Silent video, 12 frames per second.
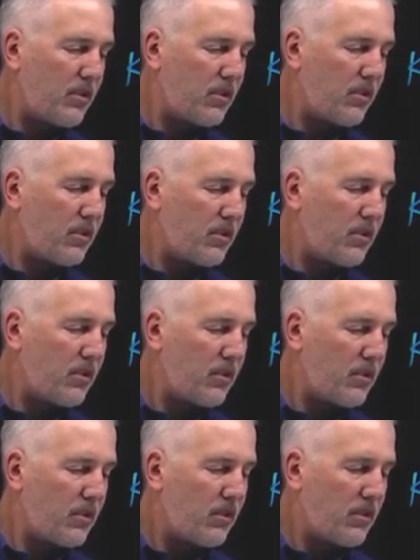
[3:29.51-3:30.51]

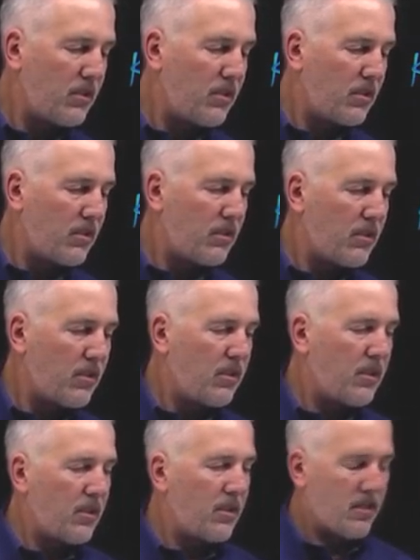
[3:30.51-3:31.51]

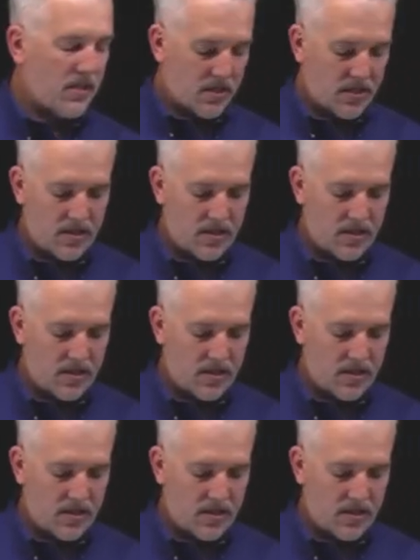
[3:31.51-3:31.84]
[no speech]